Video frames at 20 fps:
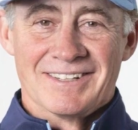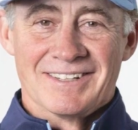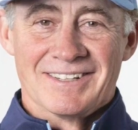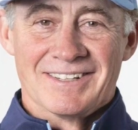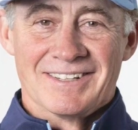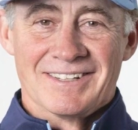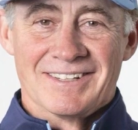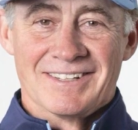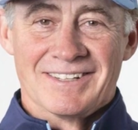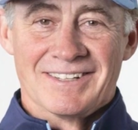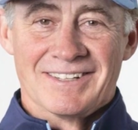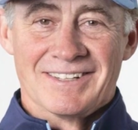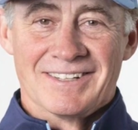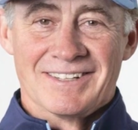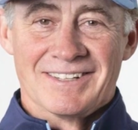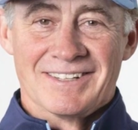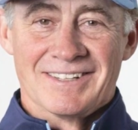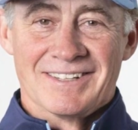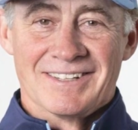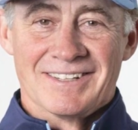
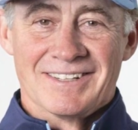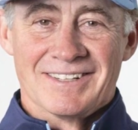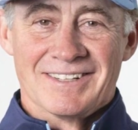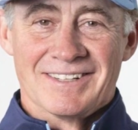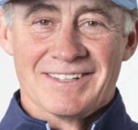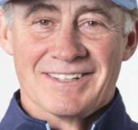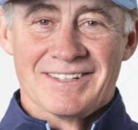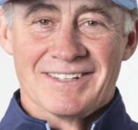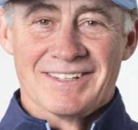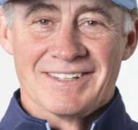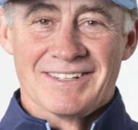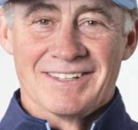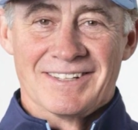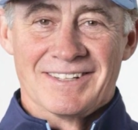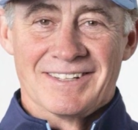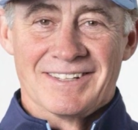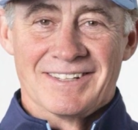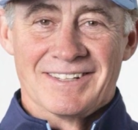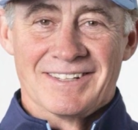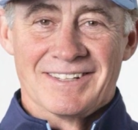
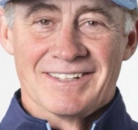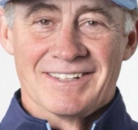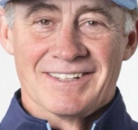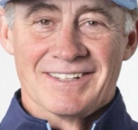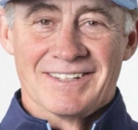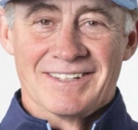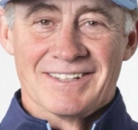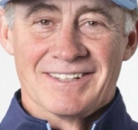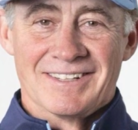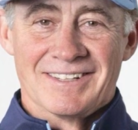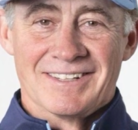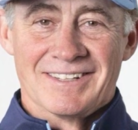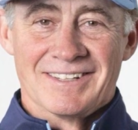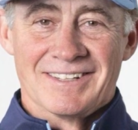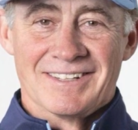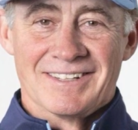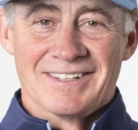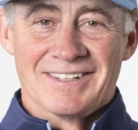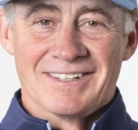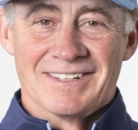
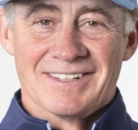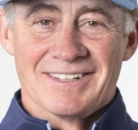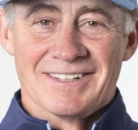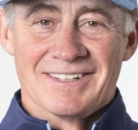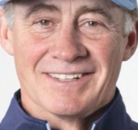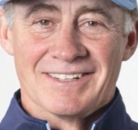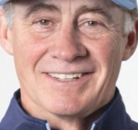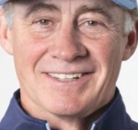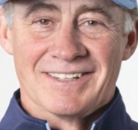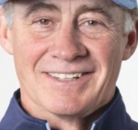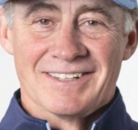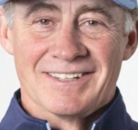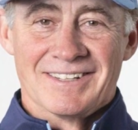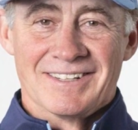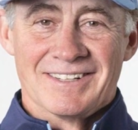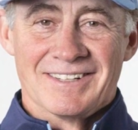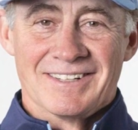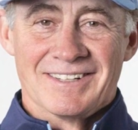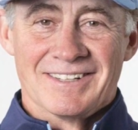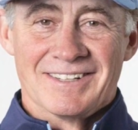
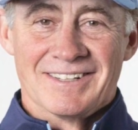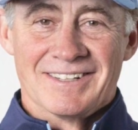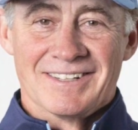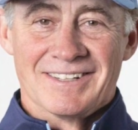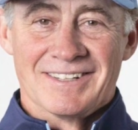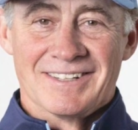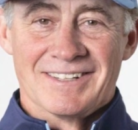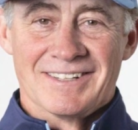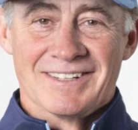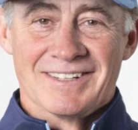This person isn't speaking.